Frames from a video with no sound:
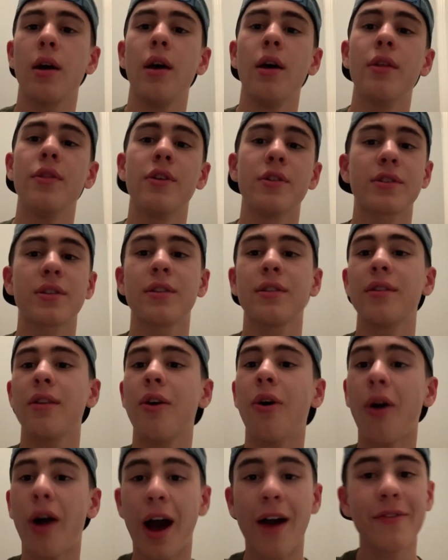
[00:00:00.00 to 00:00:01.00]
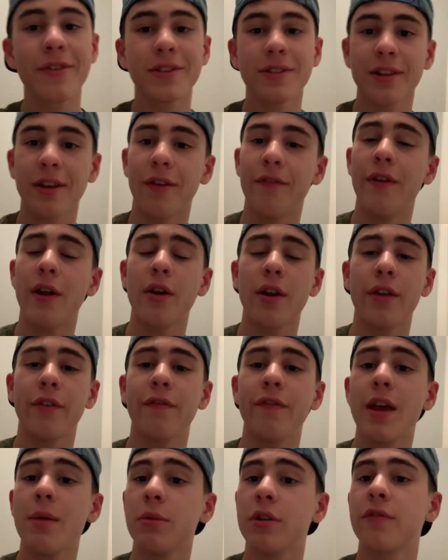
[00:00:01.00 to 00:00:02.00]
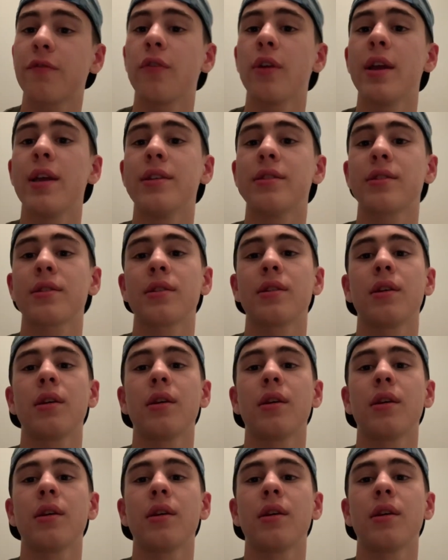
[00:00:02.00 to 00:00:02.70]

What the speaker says: There's obviously a very famous phrase